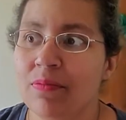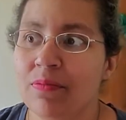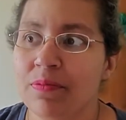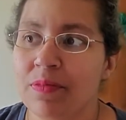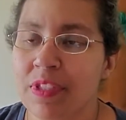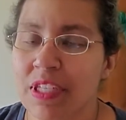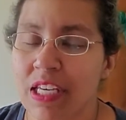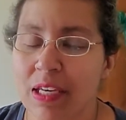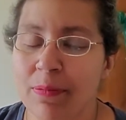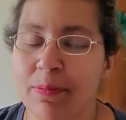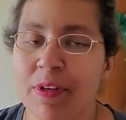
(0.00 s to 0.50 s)

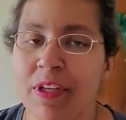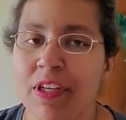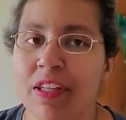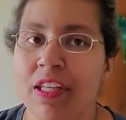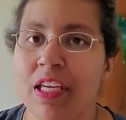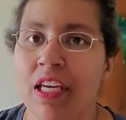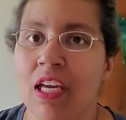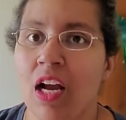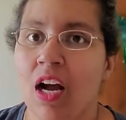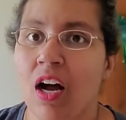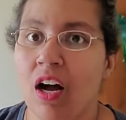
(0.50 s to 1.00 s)

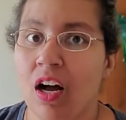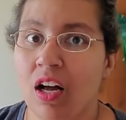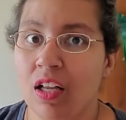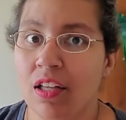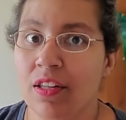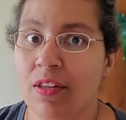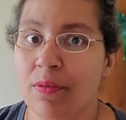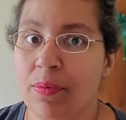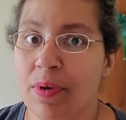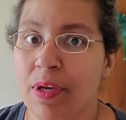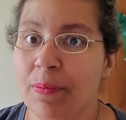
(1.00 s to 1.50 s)
Typically, all
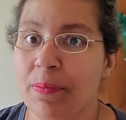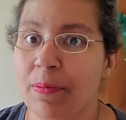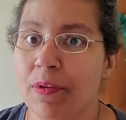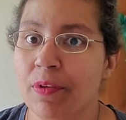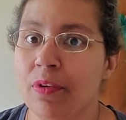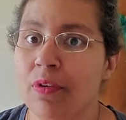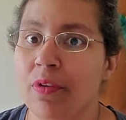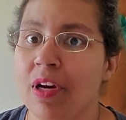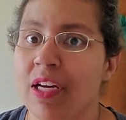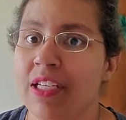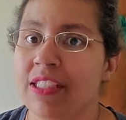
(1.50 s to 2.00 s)
of the people
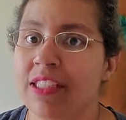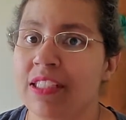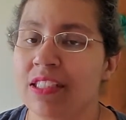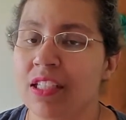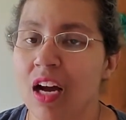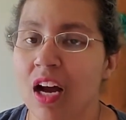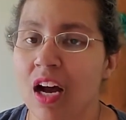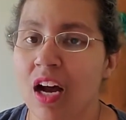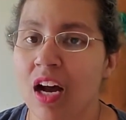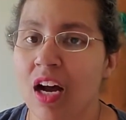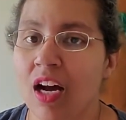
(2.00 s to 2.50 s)
who I
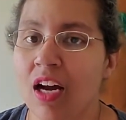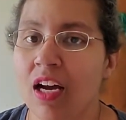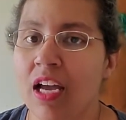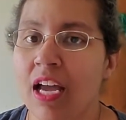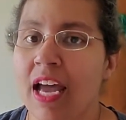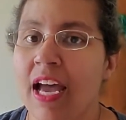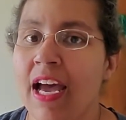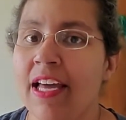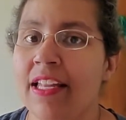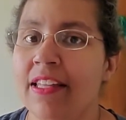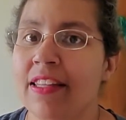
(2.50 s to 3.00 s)
saw
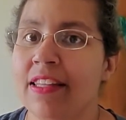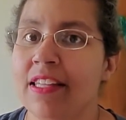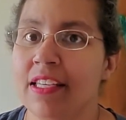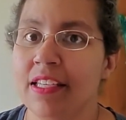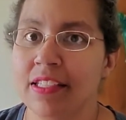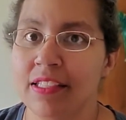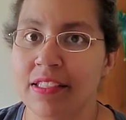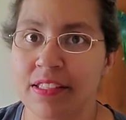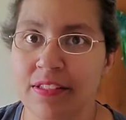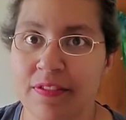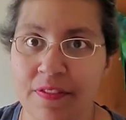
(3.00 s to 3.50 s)
at
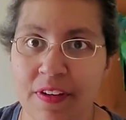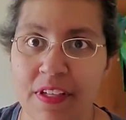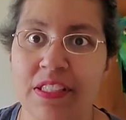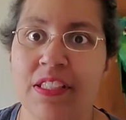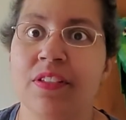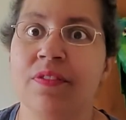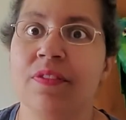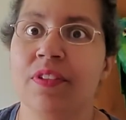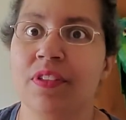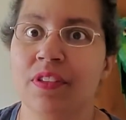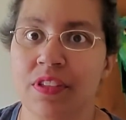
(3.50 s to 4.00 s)
these
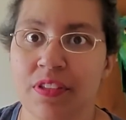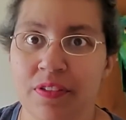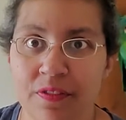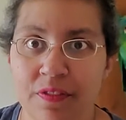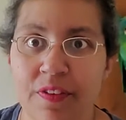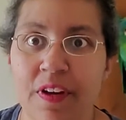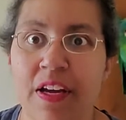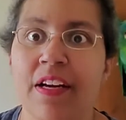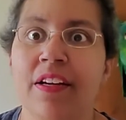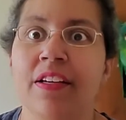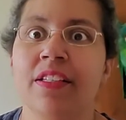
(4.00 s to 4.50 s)
festivals and
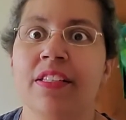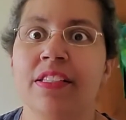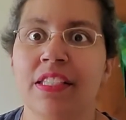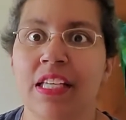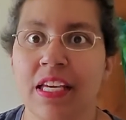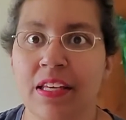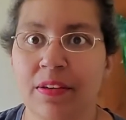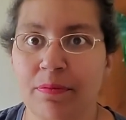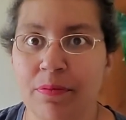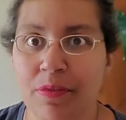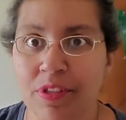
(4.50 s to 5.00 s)
fairs
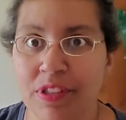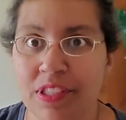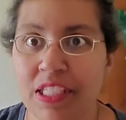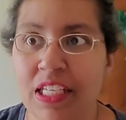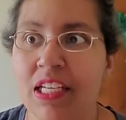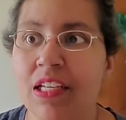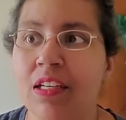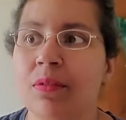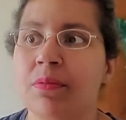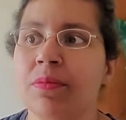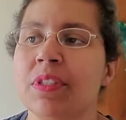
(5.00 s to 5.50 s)
and
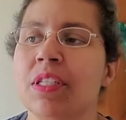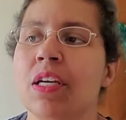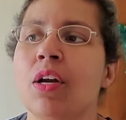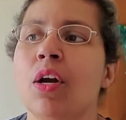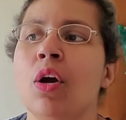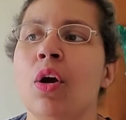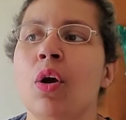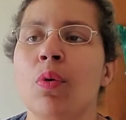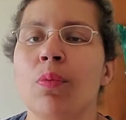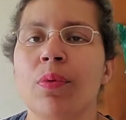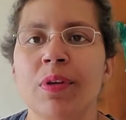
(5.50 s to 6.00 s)
museums
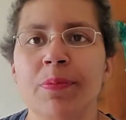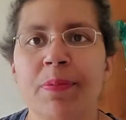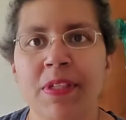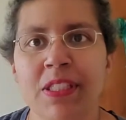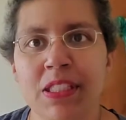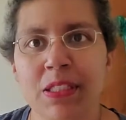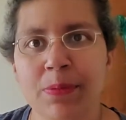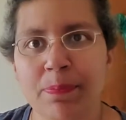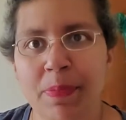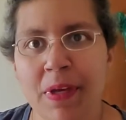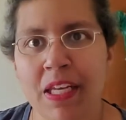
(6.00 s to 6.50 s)
would be
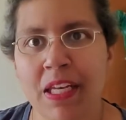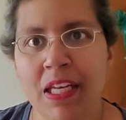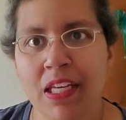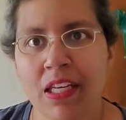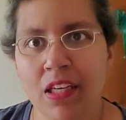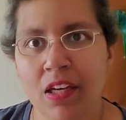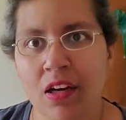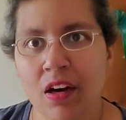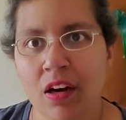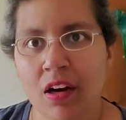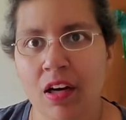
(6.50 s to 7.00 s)
spinning
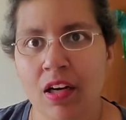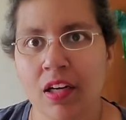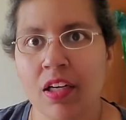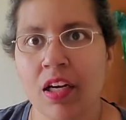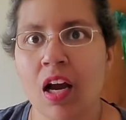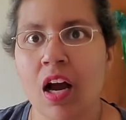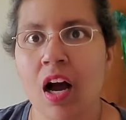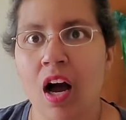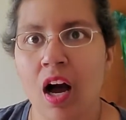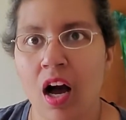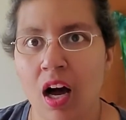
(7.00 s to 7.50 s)
yarn
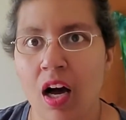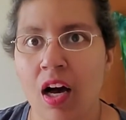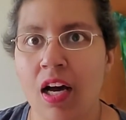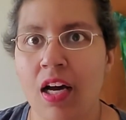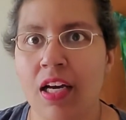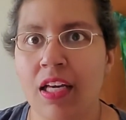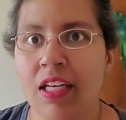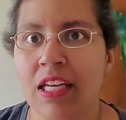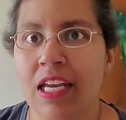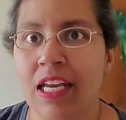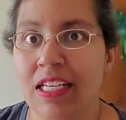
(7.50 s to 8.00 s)

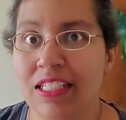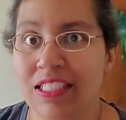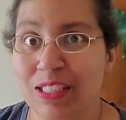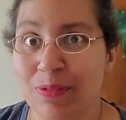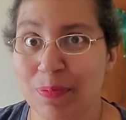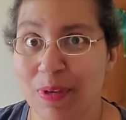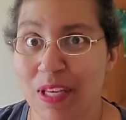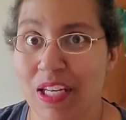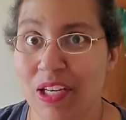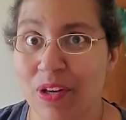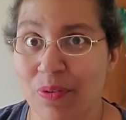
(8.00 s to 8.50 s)
on a
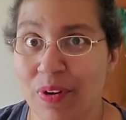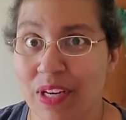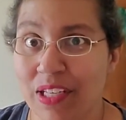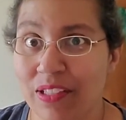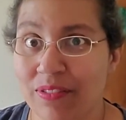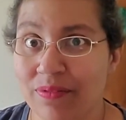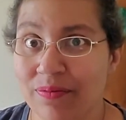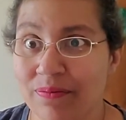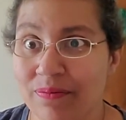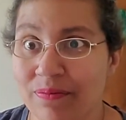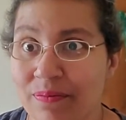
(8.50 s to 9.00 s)
spinning
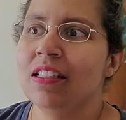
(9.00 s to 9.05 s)
wheel.